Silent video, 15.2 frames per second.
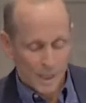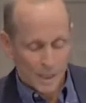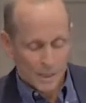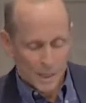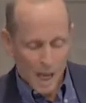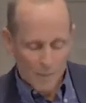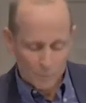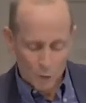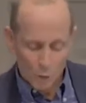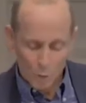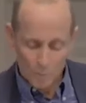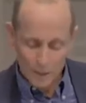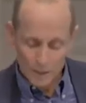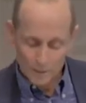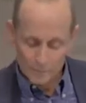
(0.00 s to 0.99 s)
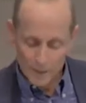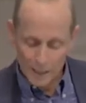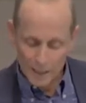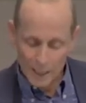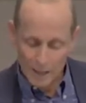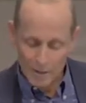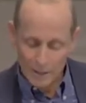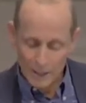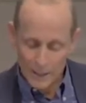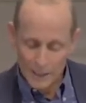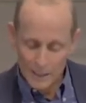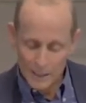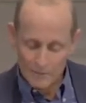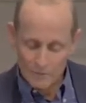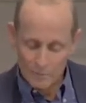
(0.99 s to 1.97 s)
Tom told me that Larry
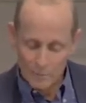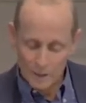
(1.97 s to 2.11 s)
has even